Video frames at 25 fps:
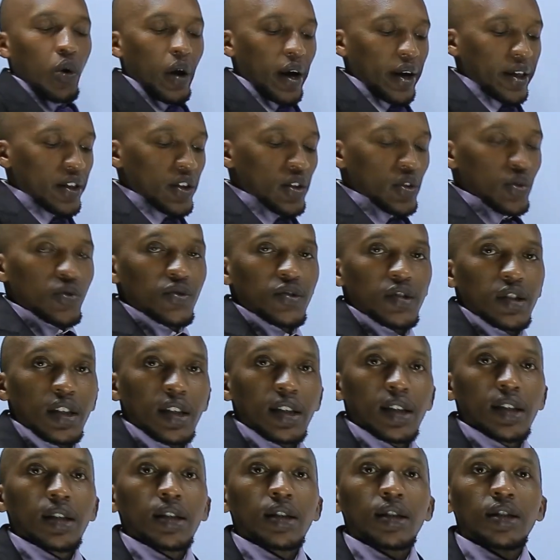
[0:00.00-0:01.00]
were
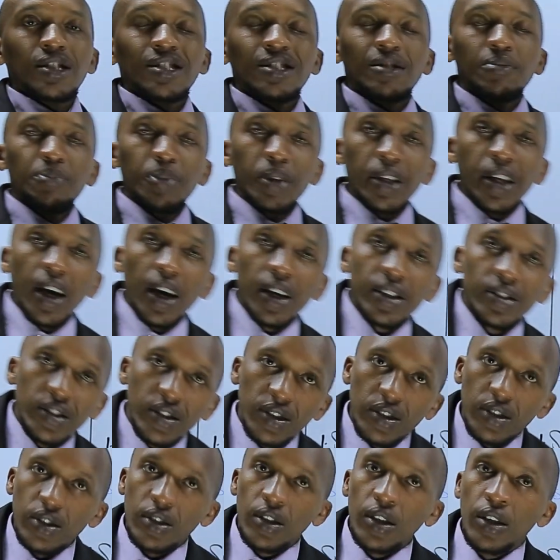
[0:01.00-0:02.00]
using
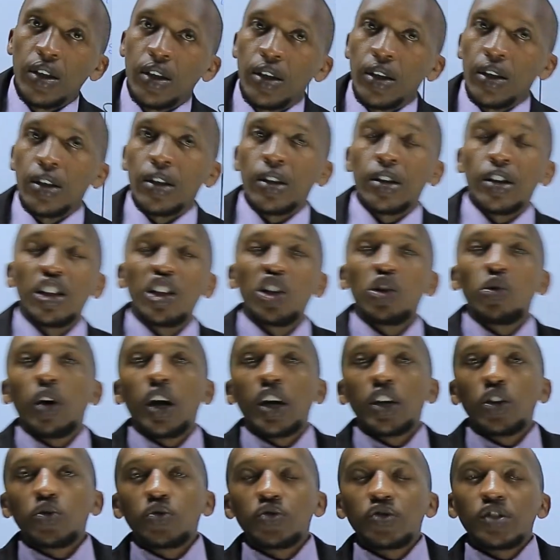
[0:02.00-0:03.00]
spears. They
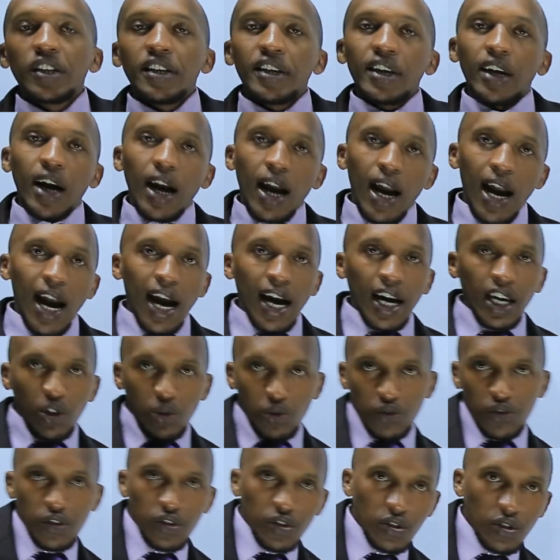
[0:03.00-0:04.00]
were using
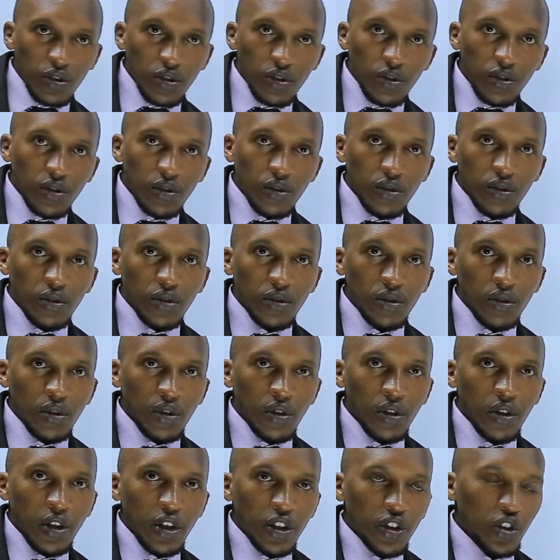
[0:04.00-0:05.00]
arrows.
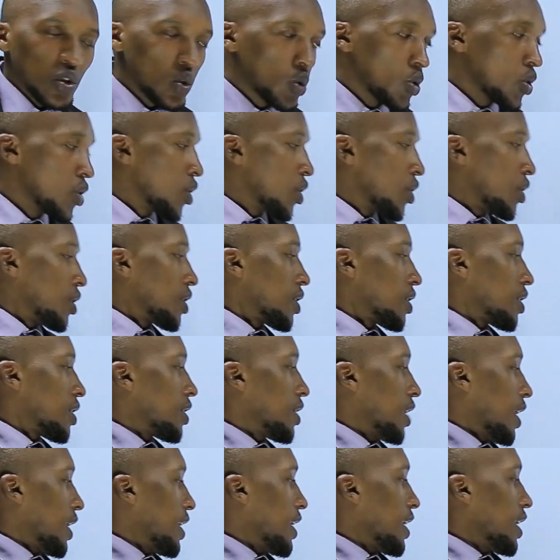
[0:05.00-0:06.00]
So
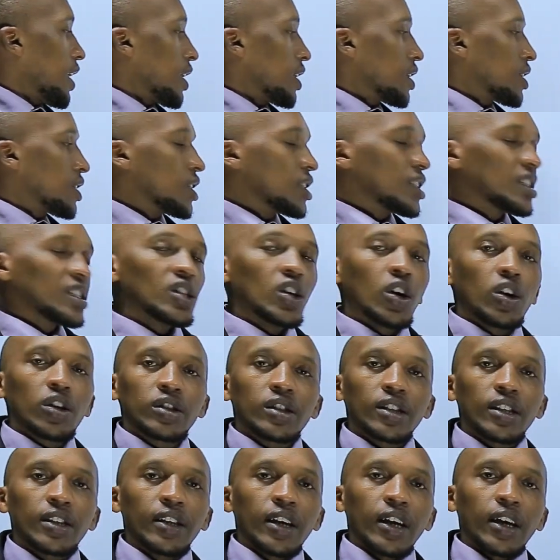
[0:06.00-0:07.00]
they did
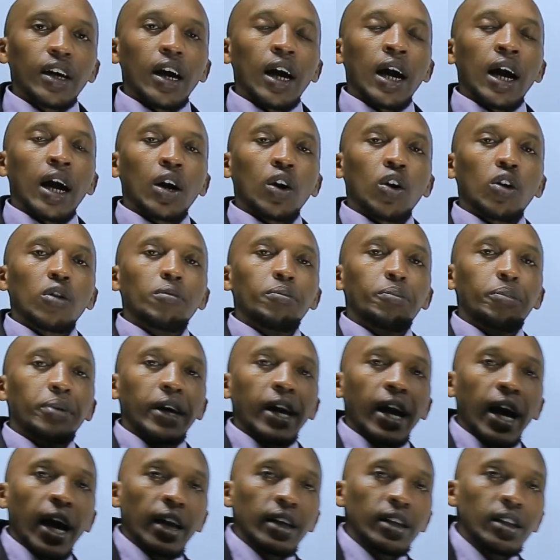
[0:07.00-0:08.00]
not, they are
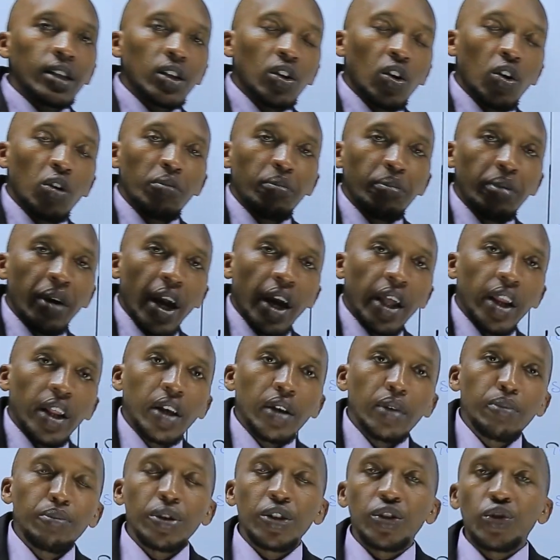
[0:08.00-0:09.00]
compared,
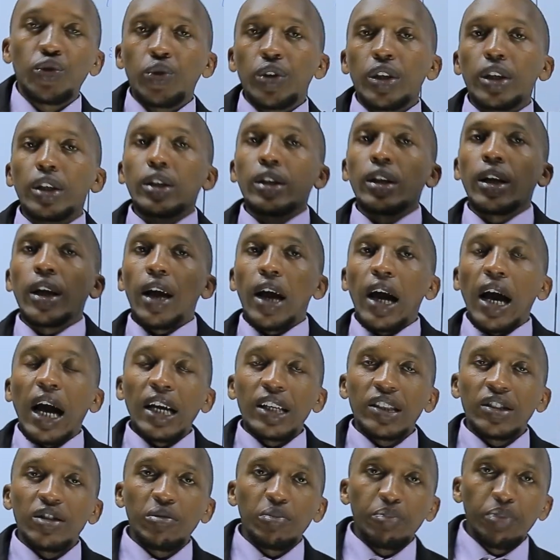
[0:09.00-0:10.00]
comparing between
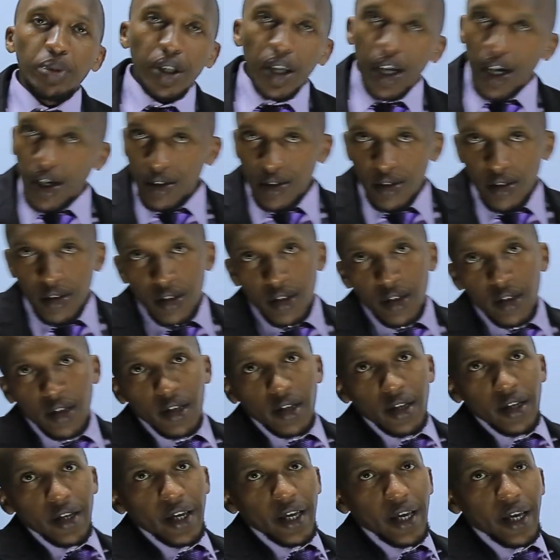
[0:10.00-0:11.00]
a spear
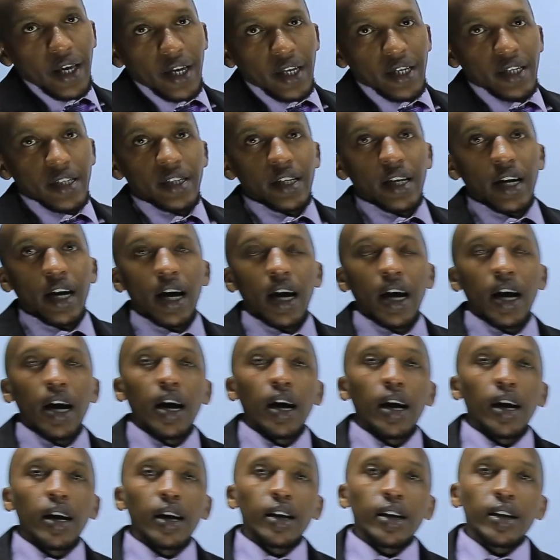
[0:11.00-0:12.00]
and
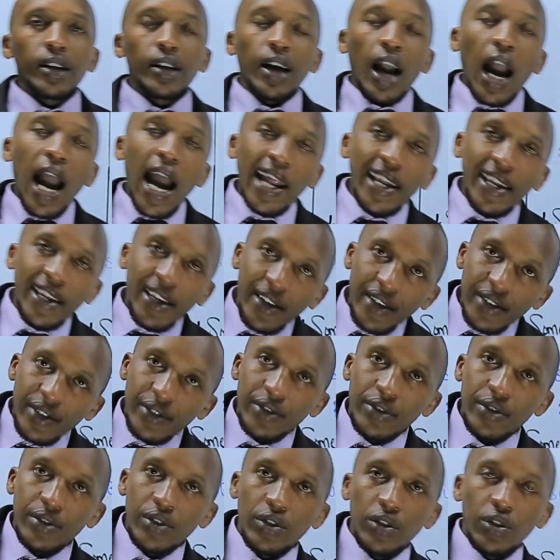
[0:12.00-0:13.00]
a gun
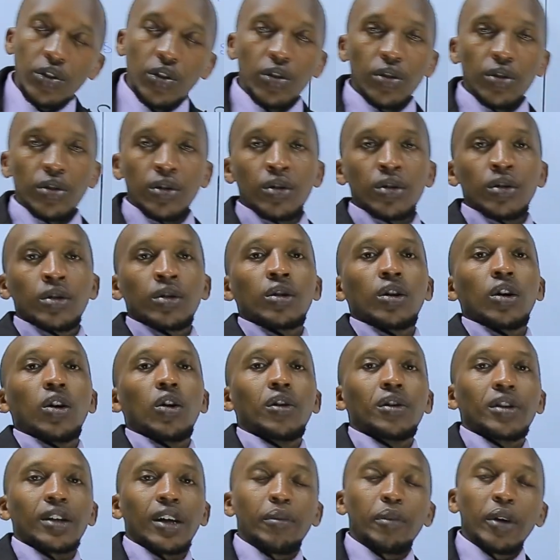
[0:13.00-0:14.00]

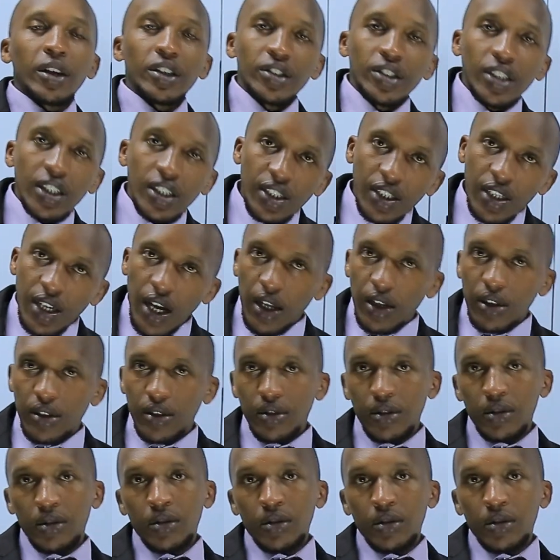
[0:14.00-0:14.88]
or a machine gun,